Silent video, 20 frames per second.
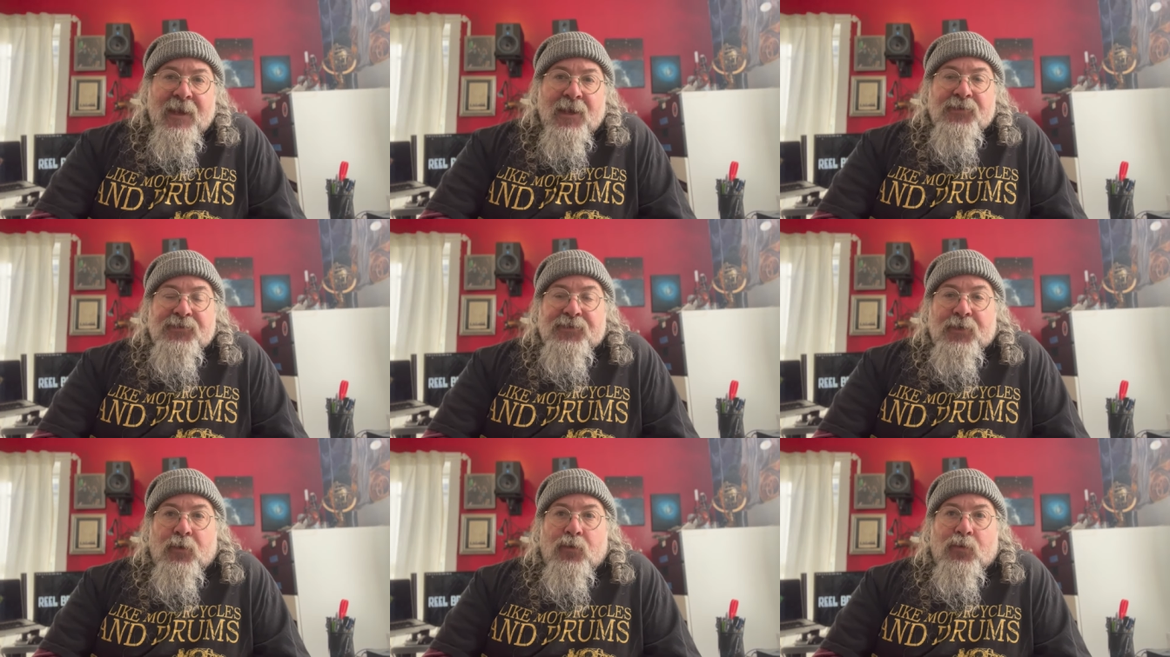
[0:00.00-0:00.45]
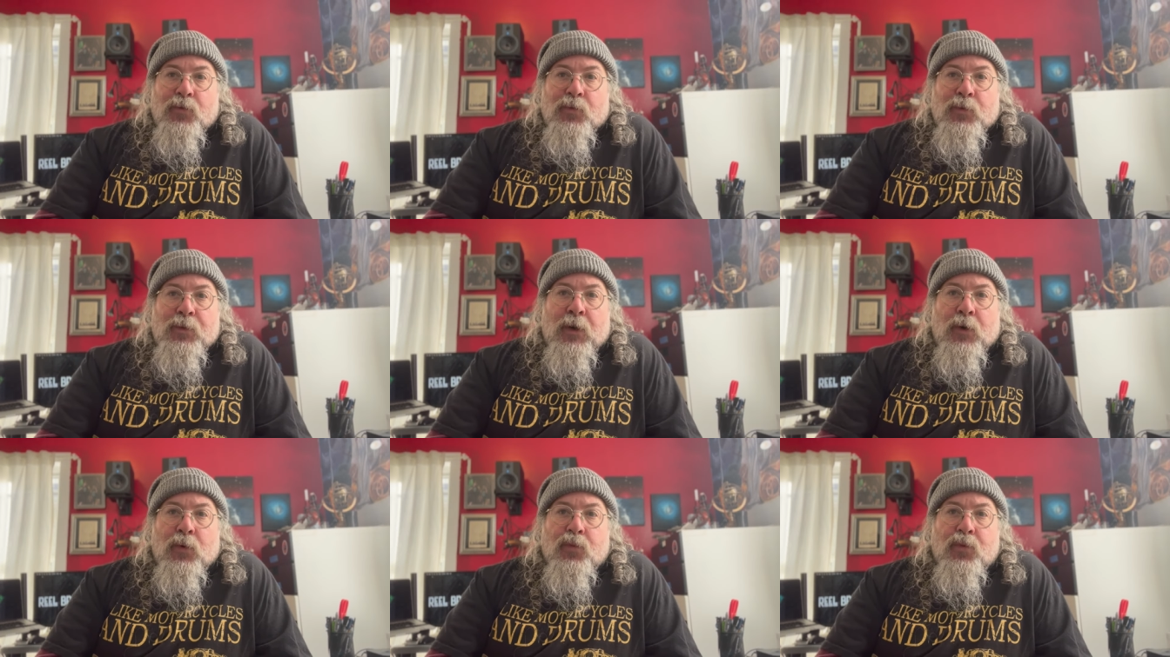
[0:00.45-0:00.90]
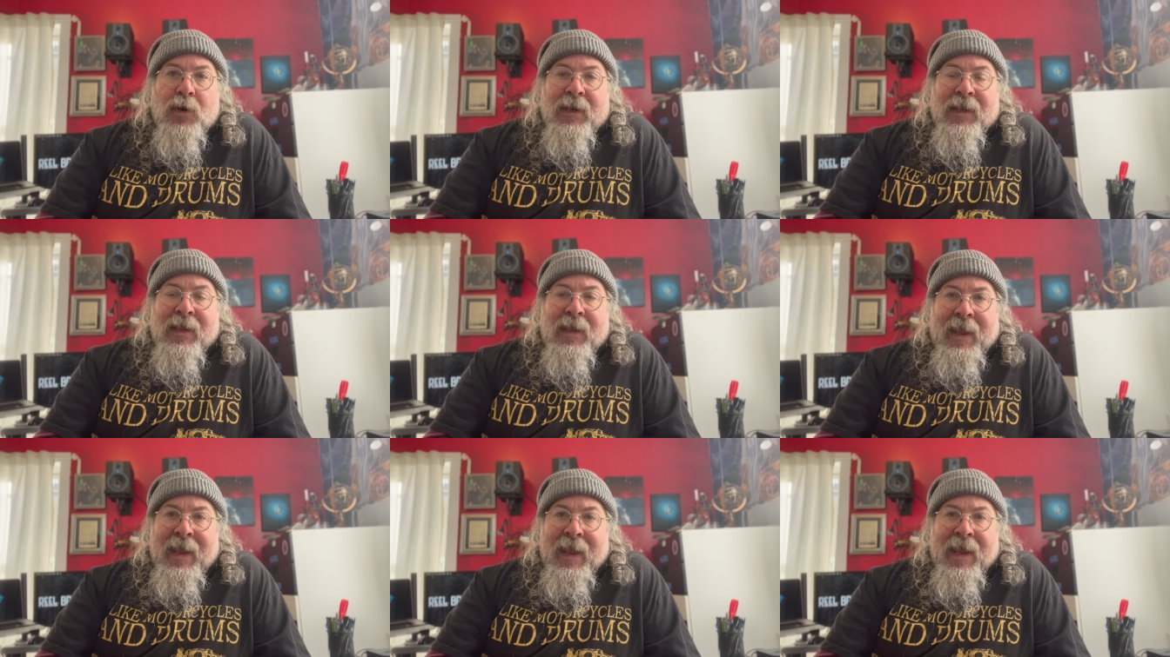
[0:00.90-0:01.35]
so you know
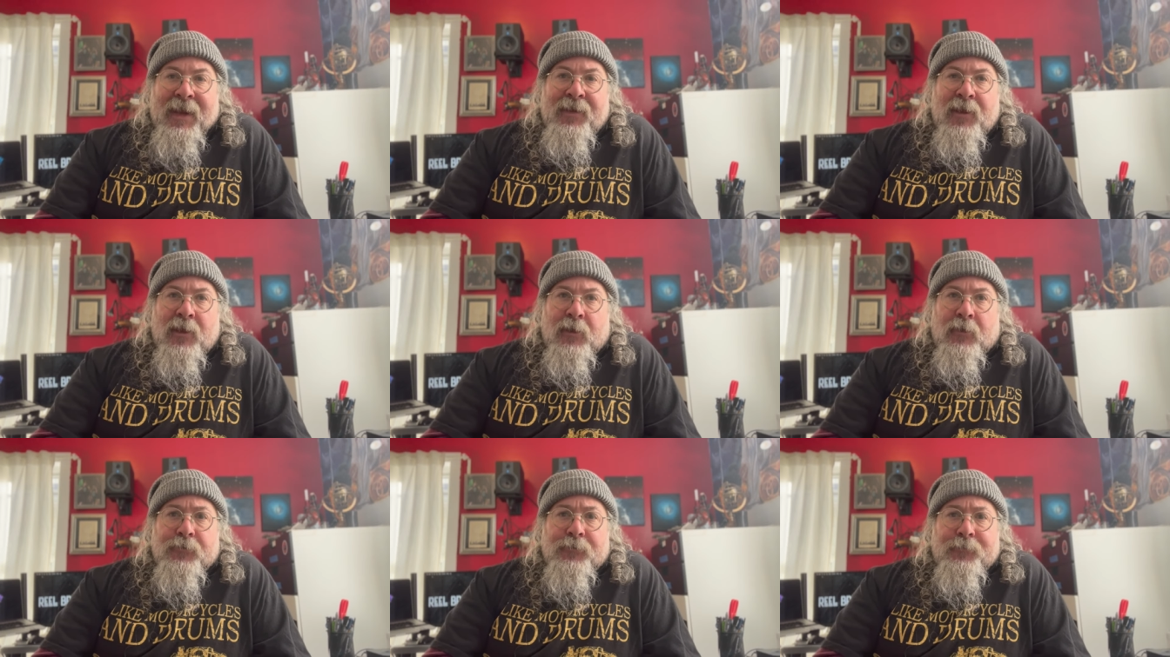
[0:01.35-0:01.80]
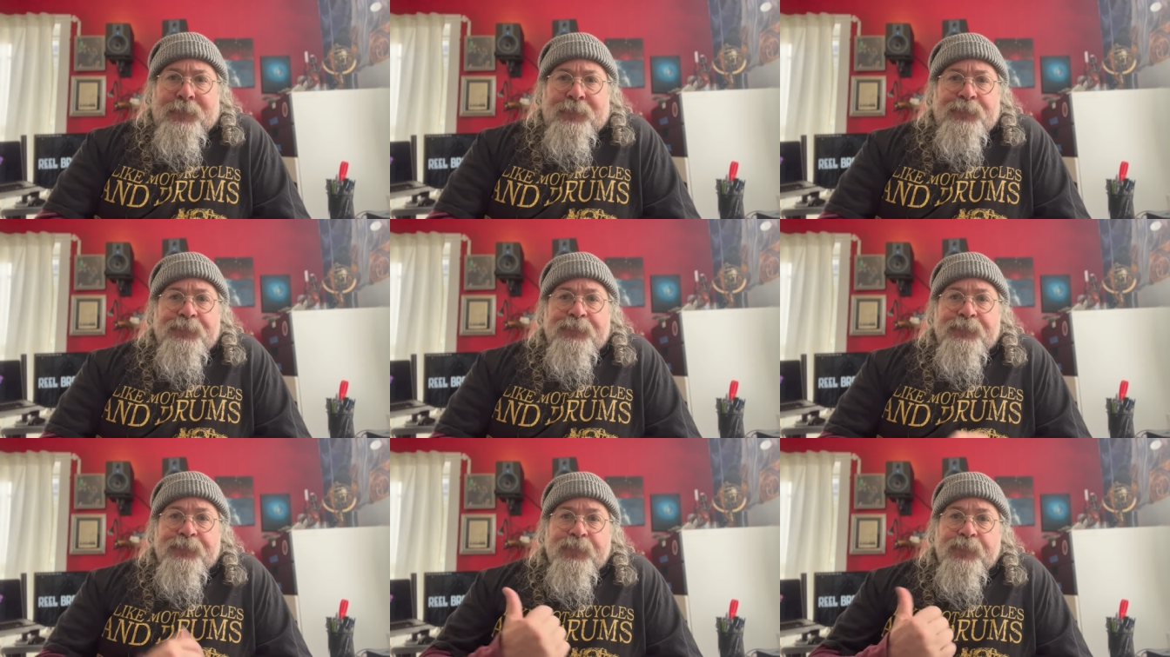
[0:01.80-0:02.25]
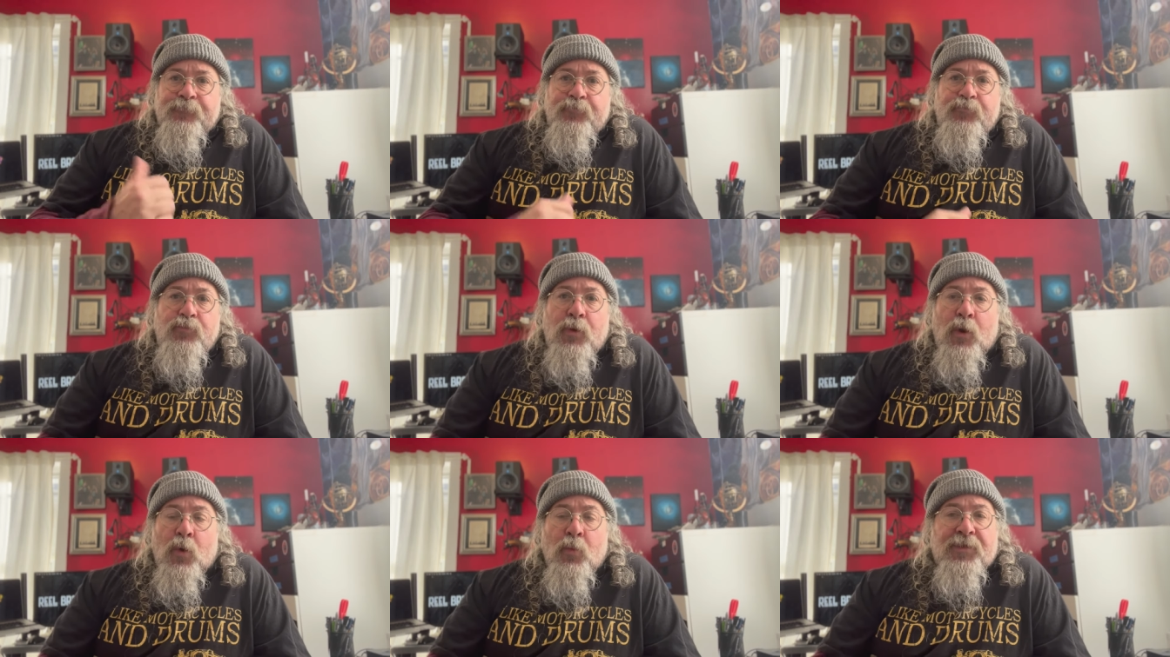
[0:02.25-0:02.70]
running handheld
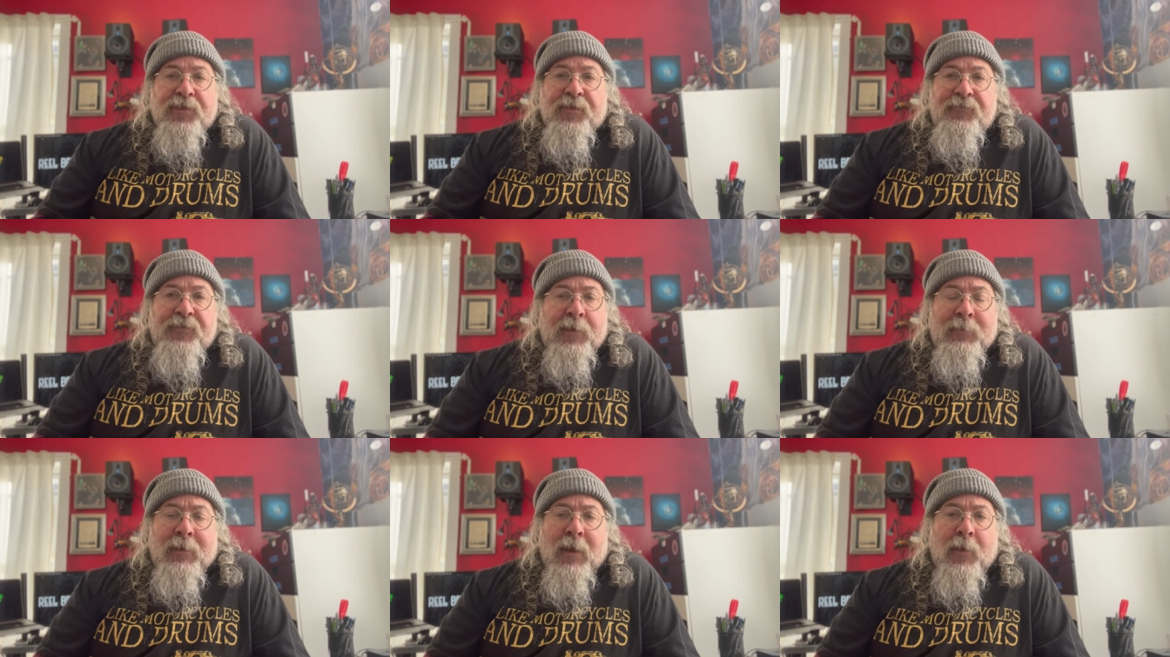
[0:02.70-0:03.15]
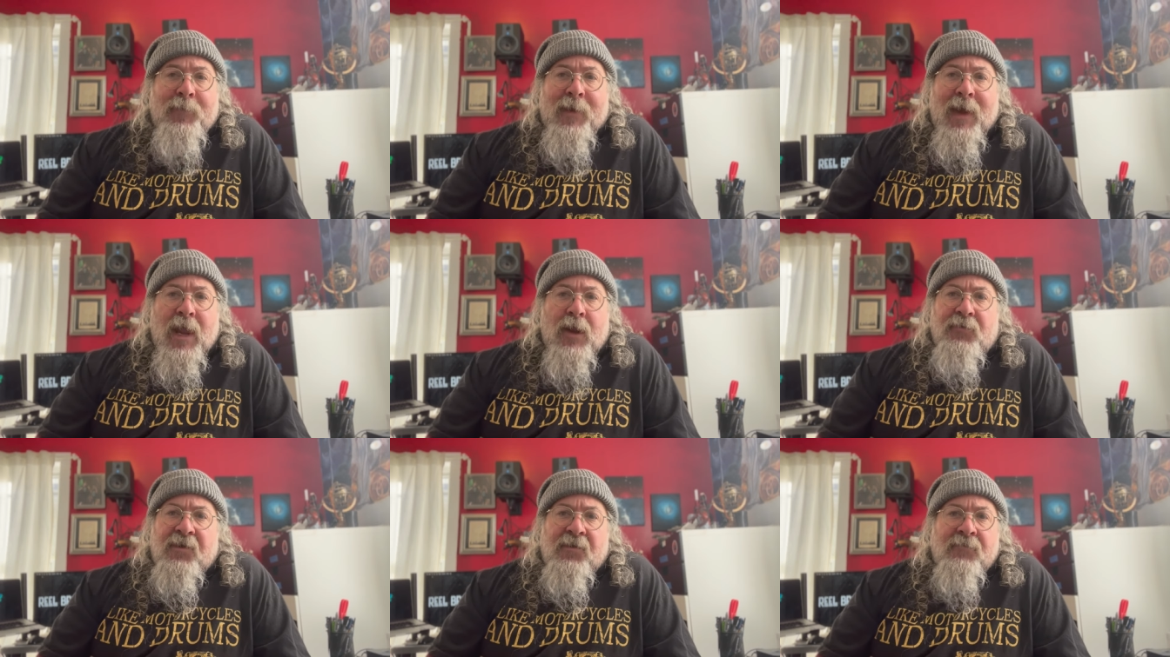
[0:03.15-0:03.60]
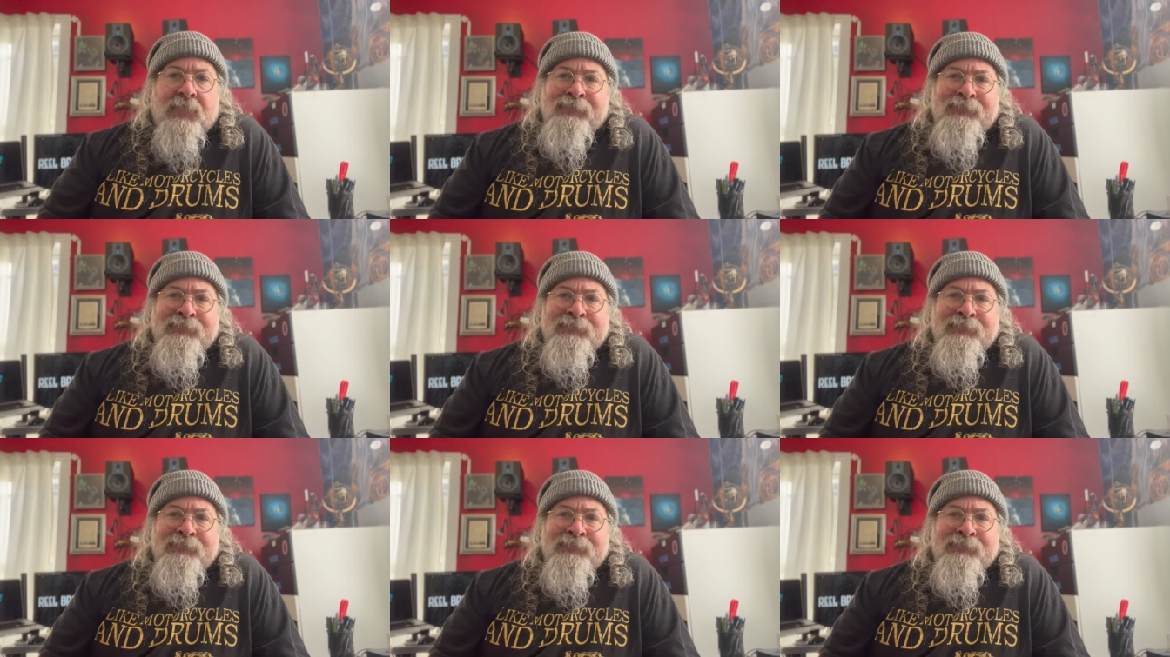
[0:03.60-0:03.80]
with the V mount battery